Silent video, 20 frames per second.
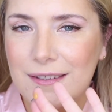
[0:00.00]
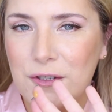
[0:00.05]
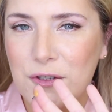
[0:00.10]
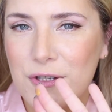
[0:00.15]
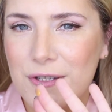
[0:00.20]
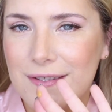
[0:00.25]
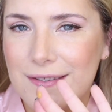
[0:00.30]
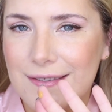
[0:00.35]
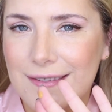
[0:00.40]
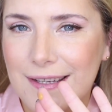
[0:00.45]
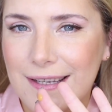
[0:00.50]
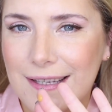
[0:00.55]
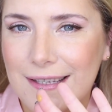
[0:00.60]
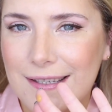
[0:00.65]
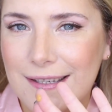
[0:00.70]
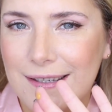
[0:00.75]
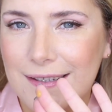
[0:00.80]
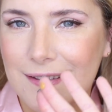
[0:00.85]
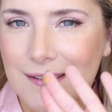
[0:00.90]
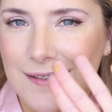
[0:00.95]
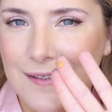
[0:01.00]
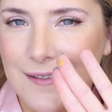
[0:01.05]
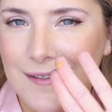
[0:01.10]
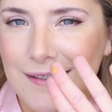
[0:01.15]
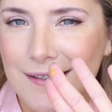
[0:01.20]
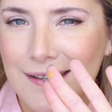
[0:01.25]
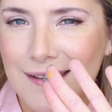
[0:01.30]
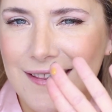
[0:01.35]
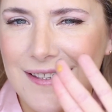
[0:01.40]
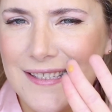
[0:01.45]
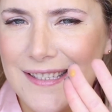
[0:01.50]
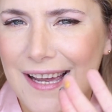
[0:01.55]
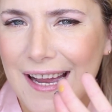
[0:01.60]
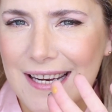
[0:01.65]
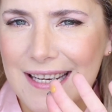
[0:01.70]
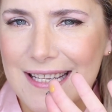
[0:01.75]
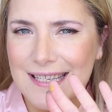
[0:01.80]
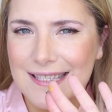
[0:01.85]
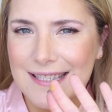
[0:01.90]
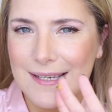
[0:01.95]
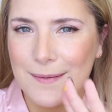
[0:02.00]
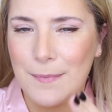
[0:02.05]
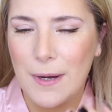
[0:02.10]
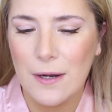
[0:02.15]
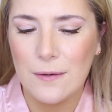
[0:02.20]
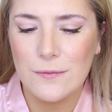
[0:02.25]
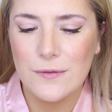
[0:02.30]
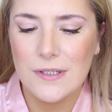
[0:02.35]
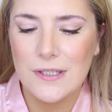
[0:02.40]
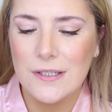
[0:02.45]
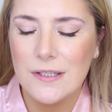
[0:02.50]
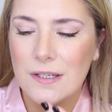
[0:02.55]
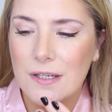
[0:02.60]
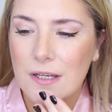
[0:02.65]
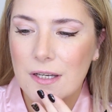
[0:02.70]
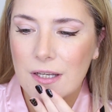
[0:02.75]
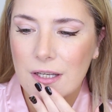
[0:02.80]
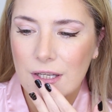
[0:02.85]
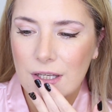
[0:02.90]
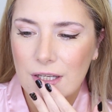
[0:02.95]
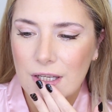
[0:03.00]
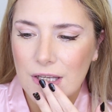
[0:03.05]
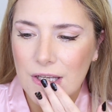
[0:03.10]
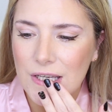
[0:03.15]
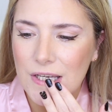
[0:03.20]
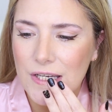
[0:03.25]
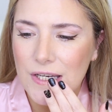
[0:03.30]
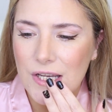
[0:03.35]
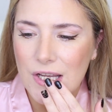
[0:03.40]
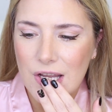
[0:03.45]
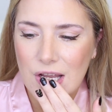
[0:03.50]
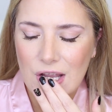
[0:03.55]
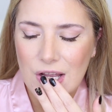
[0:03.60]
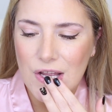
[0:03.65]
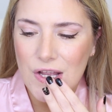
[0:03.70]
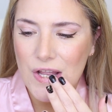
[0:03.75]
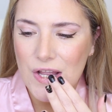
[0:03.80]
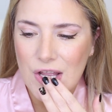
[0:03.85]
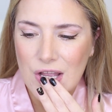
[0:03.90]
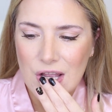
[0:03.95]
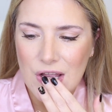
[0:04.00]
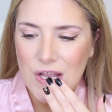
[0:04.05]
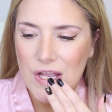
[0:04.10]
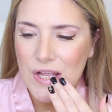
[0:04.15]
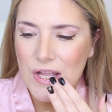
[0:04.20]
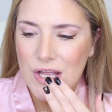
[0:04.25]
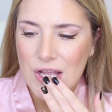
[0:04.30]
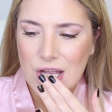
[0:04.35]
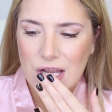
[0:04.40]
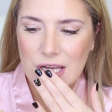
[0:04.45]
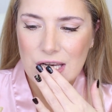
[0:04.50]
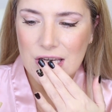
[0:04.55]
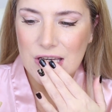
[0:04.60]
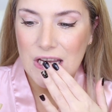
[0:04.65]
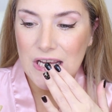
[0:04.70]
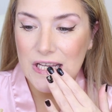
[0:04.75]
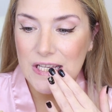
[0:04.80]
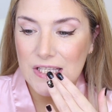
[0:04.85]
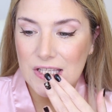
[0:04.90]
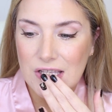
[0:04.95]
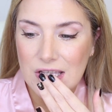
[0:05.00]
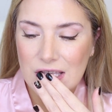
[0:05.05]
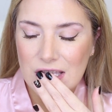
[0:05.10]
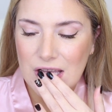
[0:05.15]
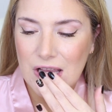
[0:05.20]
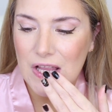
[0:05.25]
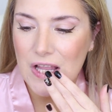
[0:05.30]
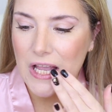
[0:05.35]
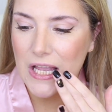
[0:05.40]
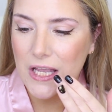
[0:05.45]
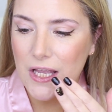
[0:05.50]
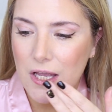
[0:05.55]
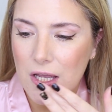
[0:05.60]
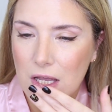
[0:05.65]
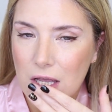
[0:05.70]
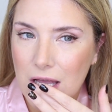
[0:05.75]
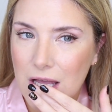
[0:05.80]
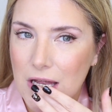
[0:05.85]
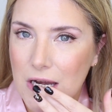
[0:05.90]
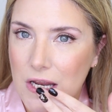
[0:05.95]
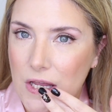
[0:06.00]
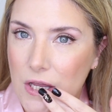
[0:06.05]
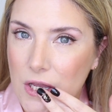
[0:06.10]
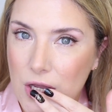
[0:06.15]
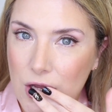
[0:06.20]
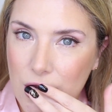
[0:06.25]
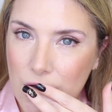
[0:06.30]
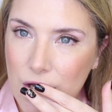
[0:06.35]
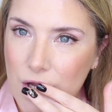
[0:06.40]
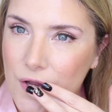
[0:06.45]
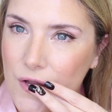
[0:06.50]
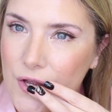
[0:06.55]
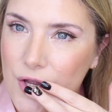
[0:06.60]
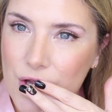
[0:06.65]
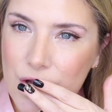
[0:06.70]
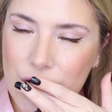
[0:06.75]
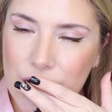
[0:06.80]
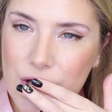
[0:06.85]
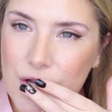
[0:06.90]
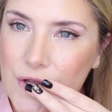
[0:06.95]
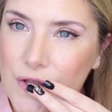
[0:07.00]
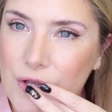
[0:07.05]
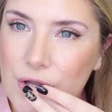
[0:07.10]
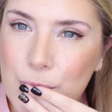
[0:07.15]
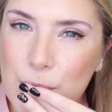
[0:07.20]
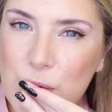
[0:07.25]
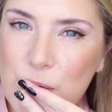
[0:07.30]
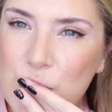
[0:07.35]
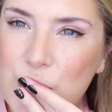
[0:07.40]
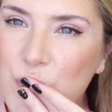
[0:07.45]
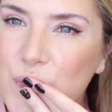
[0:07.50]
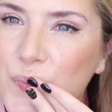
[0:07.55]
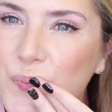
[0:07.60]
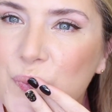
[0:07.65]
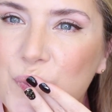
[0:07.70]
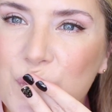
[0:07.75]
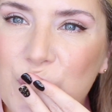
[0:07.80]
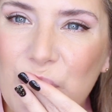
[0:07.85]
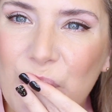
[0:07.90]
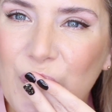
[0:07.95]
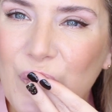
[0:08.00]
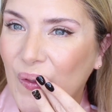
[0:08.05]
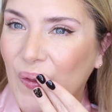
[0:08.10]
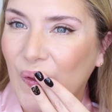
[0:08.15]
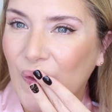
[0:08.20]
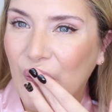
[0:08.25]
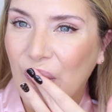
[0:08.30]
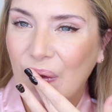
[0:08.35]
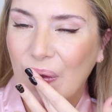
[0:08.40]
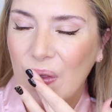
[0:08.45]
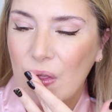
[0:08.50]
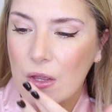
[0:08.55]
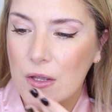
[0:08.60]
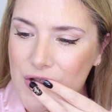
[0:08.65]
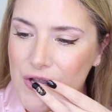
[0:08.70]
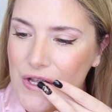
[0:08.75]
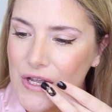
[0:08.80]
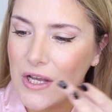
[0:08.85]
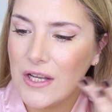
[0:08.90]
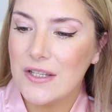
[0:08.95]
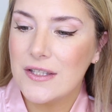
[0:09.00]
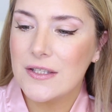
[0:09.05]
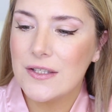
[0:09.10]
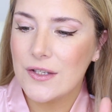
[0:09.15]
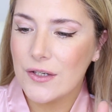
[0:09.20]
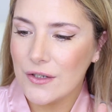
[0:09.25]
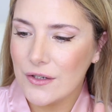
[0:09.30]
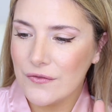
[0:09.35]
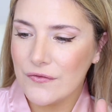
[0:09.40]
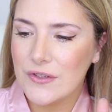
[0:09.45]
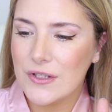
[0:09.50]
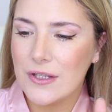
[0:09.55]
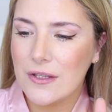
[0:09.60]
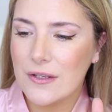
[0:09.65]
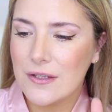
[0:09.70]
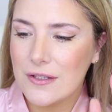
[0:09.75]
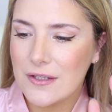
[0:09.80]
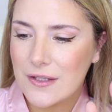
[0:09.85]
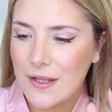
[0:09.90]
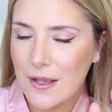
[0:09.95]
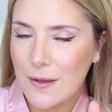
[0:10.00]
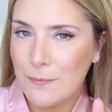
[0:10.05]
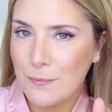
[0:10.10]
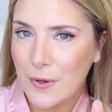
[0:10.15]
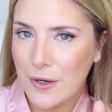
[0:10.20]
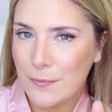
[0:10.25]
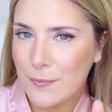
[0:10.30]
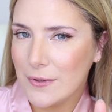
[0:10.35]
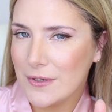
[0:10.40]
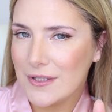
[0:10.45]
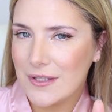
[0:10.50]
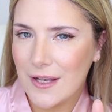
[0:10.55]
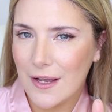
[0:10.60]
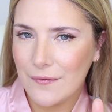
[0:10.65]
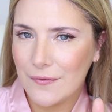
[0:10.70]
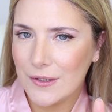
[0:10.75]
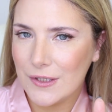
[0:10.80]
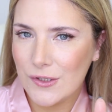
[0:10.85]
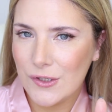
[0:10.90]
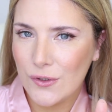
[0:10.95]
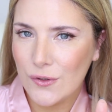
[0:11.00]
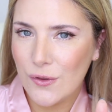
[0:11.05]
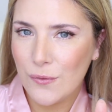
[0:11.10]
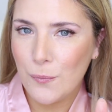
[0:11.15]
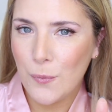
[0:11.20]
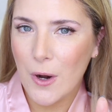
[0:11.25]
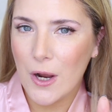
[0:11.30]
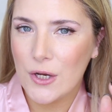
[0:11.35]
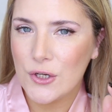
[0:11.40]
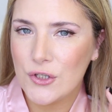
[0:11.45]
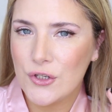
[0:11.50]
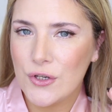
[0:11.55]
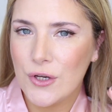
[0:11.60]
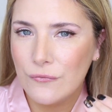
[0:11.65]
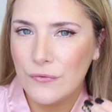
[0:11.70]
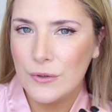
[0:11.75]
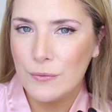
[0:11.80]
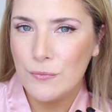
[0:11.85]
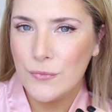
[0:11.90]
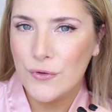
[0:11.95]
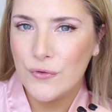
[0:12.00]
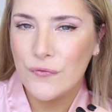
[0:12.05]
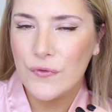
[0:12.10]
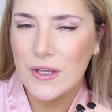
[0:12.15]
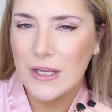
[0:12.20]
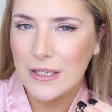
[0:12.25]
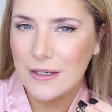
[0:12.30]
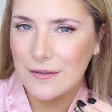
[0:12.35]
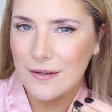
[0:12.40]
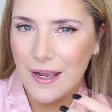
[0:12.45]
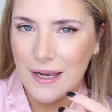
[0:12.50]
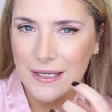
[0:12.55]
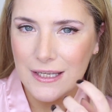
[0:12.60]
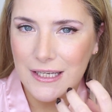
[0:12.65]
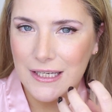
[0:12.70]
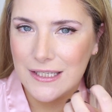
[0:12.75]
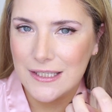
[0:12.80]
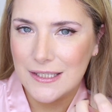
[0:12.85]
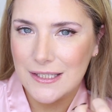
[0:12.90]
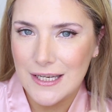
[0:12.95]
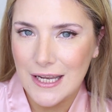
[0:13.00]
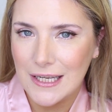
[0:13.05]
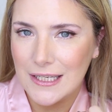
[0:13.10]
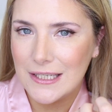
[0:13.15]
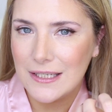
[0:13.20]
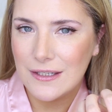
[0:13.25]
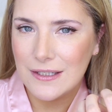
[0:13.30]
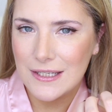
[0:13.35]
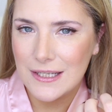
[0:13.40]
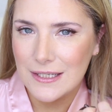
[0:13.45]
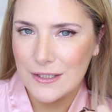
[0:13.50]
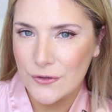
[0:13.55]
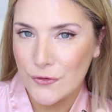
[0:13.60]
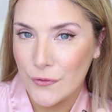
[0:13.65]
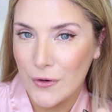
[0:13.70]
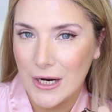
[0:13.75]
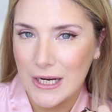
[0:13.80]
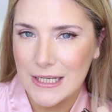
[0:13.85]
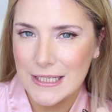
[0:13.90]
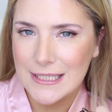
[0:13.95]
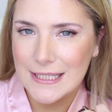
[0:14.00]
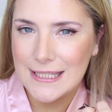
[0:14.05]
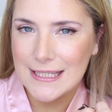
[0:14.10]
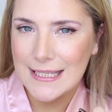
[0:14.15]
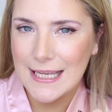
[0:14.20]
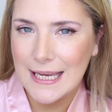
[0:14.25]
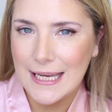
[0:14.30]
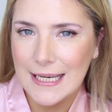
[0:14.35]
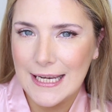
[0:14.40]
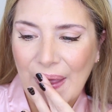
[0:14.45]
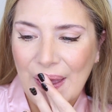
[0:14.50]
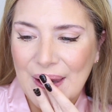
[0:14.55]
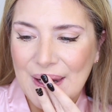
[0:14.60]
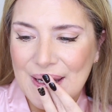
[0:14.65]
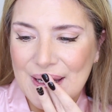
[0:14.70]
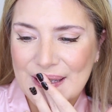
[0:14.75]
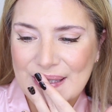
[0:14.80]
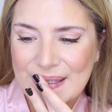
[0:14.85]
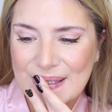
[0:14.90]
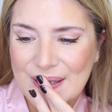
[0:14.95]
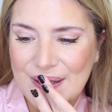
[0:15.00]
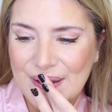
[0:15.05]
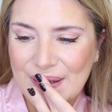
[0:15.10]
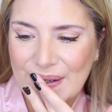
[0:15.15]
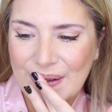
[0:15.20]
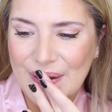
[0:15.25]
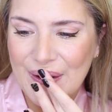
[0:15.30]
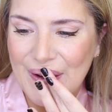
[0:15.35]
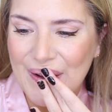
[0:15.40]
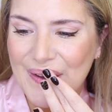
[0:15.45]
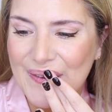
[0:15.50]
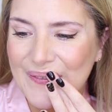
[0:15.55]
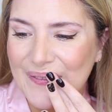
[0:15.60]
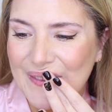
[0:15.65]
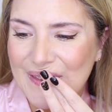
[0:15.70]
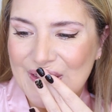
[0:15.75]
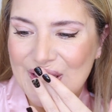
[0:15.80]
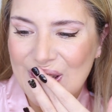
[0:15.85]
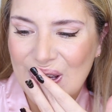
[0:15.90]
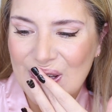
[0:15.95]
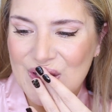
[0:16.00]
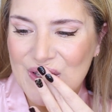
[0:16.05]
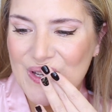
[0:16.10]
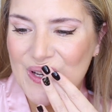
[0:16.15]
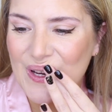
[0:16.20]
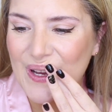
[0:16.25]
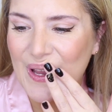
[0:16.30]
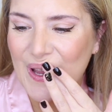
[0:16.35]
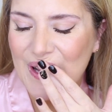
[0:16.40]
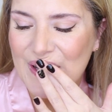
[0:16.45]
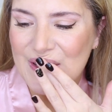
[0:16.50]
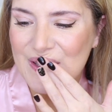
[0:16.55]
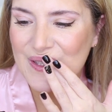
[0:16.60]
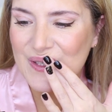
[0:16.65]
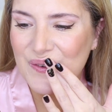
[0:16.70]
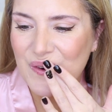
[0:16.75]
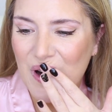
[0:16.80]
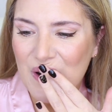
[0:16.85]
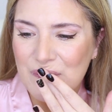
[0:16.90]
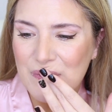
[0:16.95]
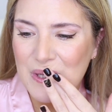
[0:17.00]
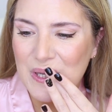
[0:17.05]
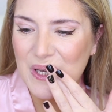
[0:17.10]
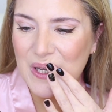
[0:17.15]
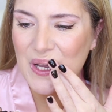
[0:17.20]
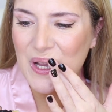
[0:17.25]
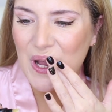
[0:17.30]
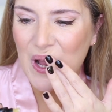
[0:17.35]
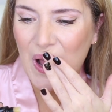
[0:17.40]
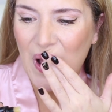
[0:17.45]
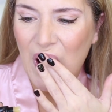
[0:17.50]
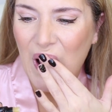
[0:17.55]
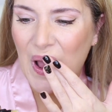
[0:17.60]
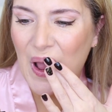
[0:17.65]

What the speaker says: you just need the tiniest amount and tastes like honey and lemon. It serves the same purpose as the toothbrush, removing any dead, dry skin. And as you're massaging and scrubbing,